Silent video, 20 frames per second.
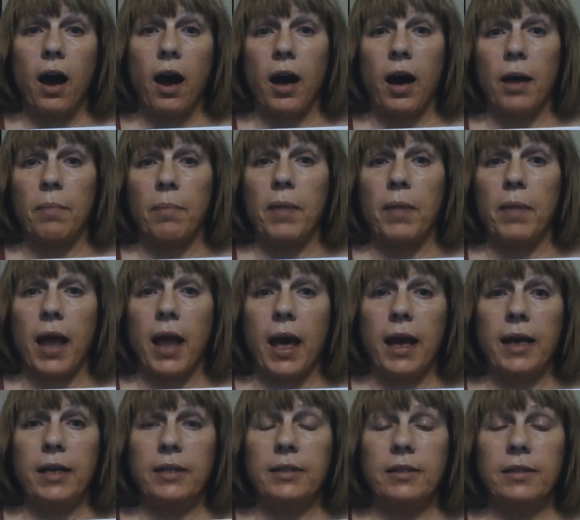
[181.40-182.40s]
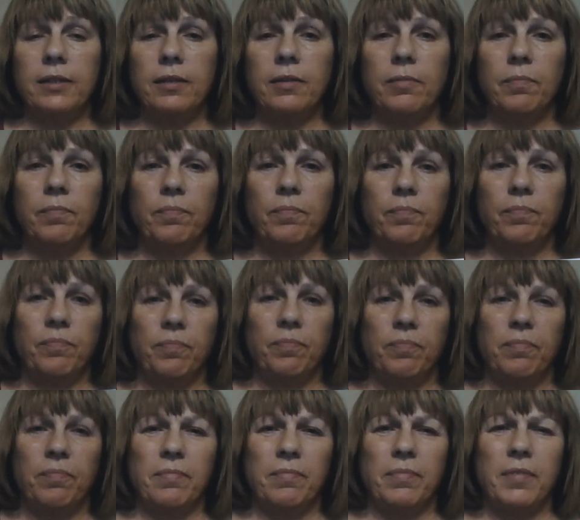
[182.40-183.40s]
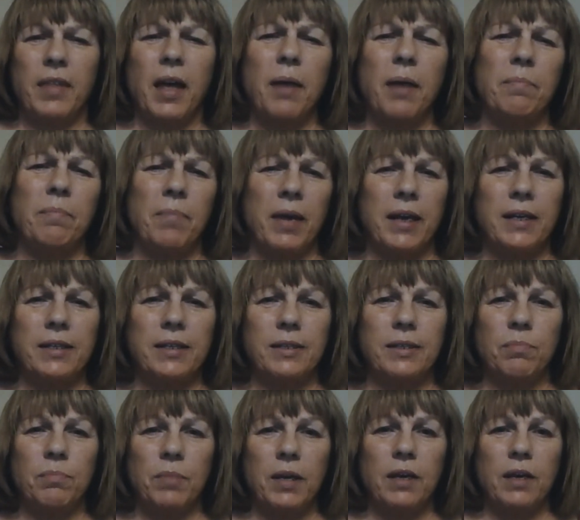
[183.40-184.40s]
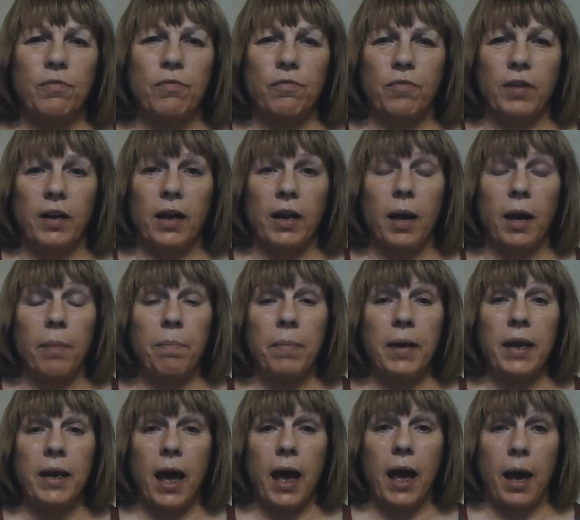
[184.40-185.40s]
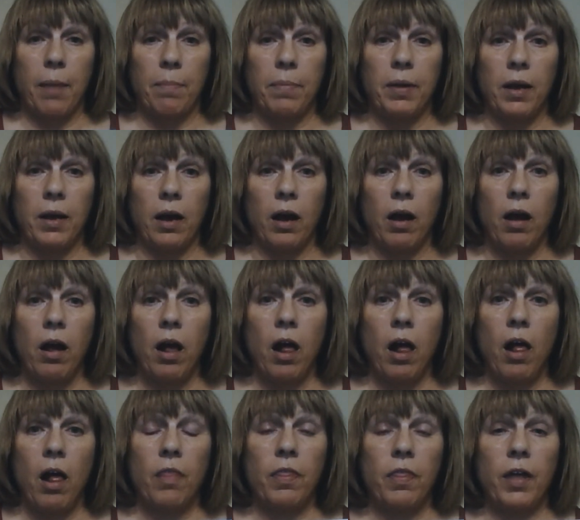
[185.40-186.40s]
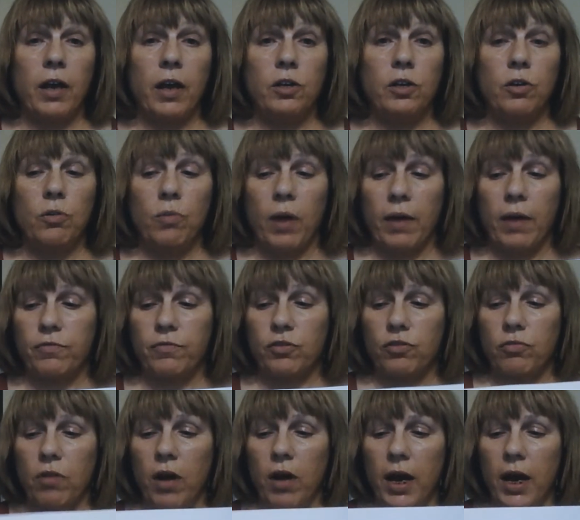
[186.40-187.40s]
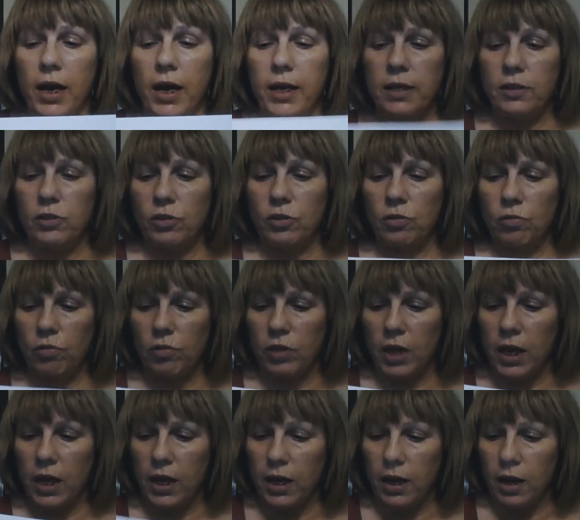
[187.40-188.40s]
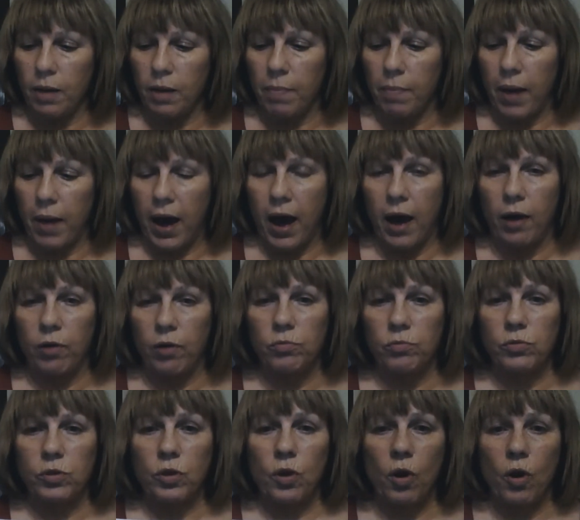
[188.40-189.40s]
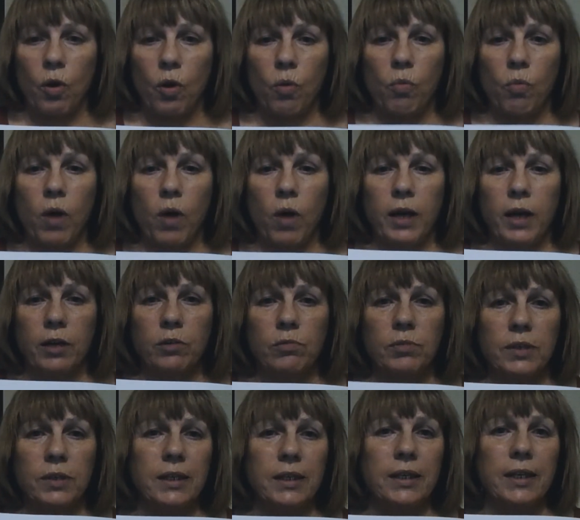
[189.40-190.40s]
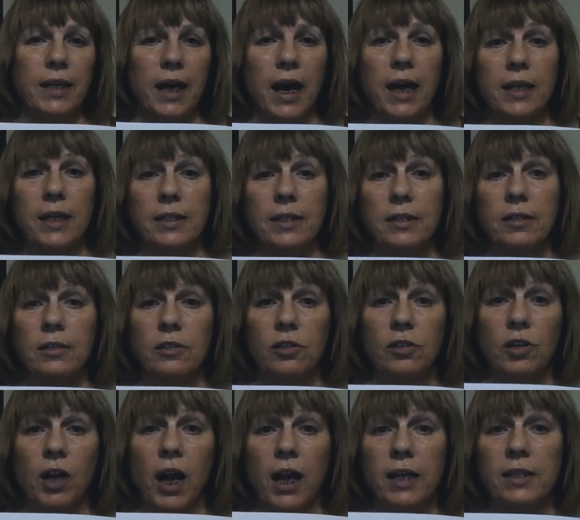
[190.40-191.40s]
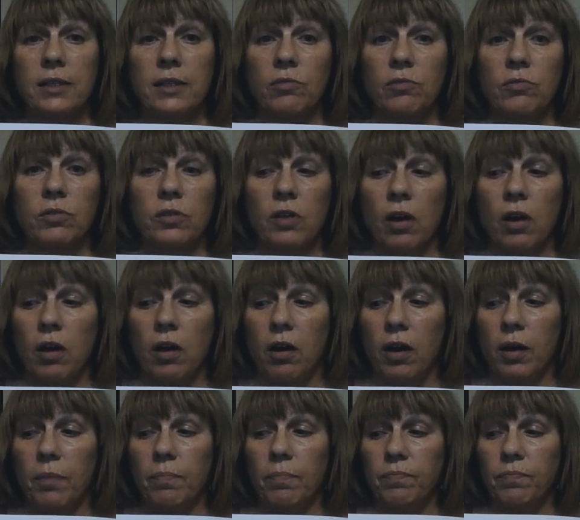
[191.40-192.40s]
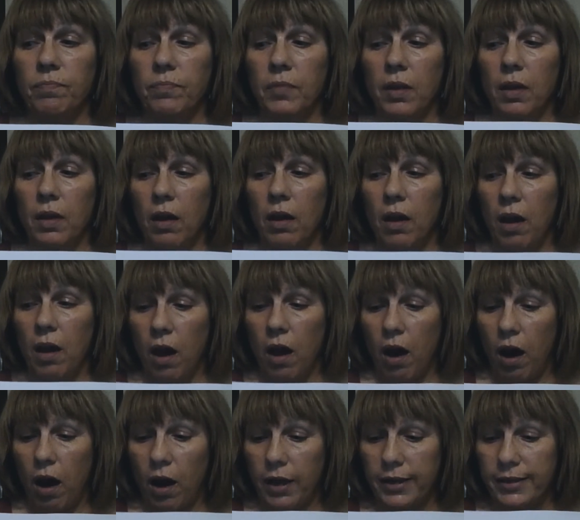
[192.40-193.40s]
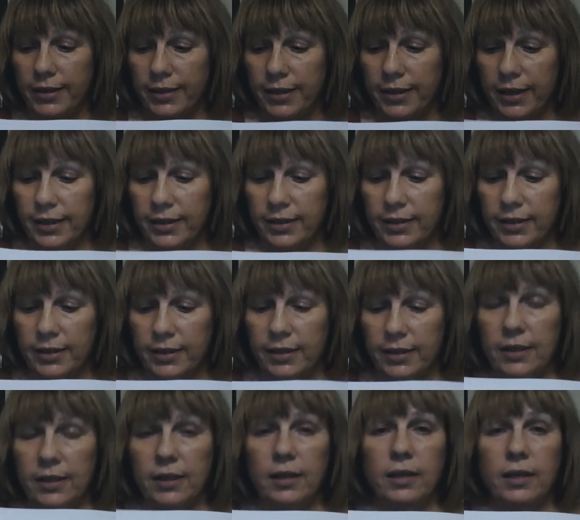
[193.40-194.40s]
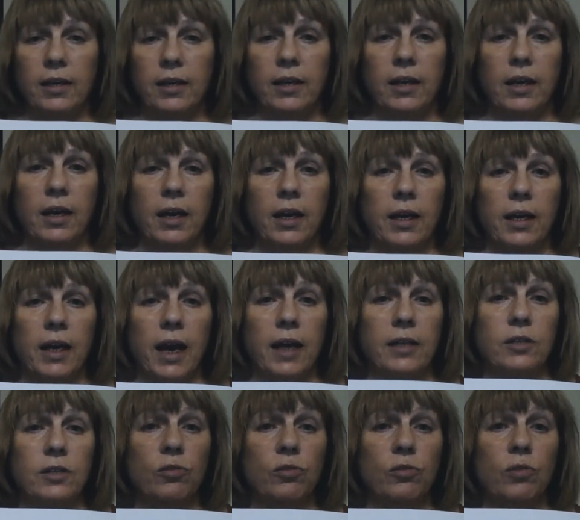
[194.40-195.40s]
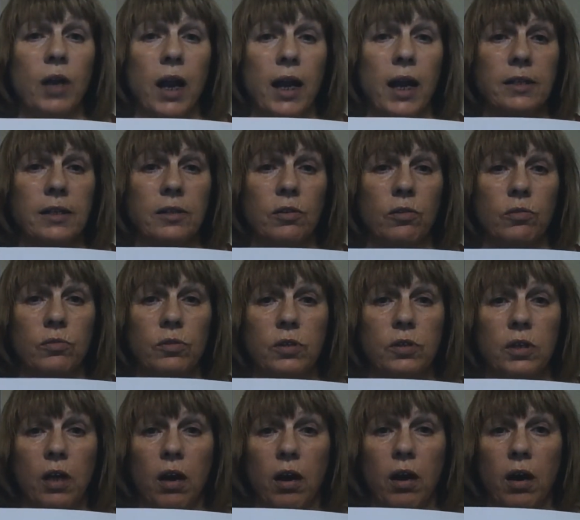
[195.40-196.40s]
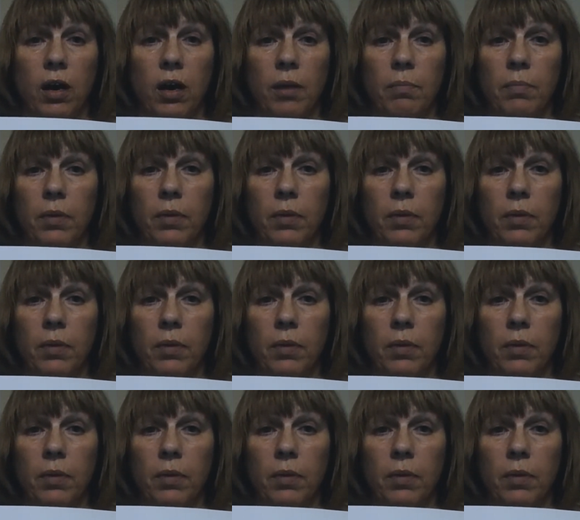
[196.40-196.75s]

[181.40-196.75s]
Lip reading: I'm late, that makes me feel a bit happier that you have tried to think about why you didn't get to class on time. I didn't get to class on time